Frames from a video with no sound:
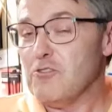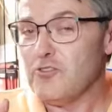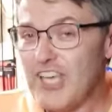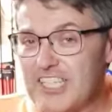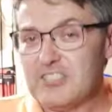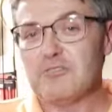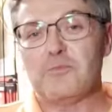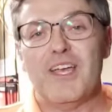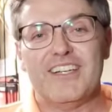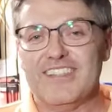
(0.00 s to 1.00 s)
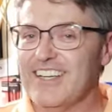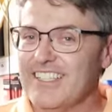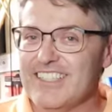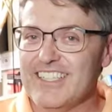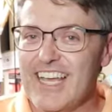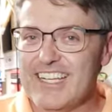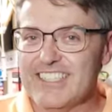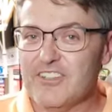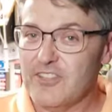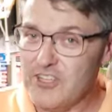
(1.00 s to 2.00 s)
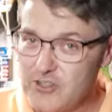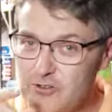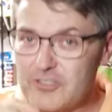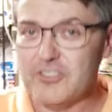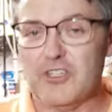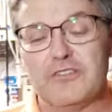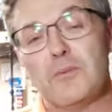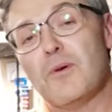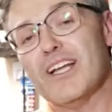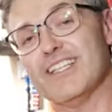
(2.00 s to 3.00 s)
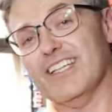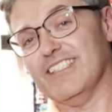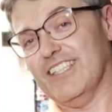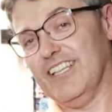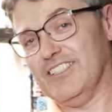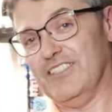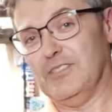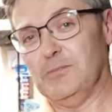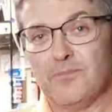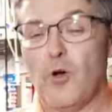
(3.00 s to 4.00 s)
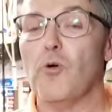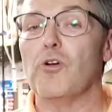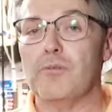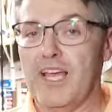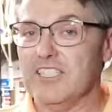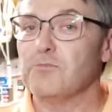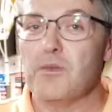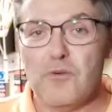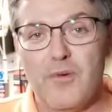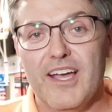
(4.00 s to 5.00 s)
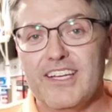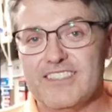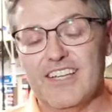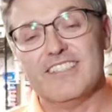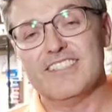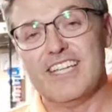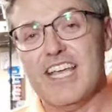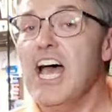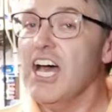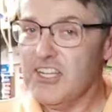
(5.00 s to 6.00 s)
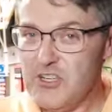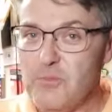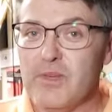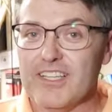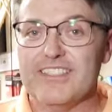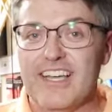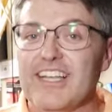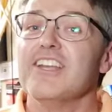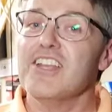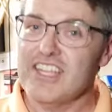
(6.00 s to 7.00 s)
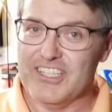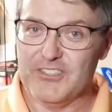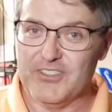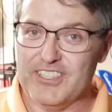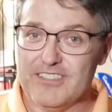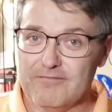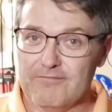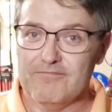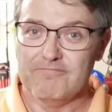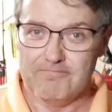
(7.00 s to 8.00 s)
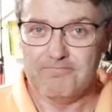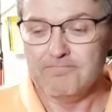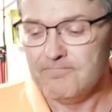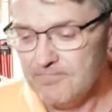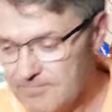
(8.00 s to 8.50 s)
if you guessed it was made in the 1980s, then you deserve some breakdancing lessons. Or, as people my age like to say, debilitating knee injuries. The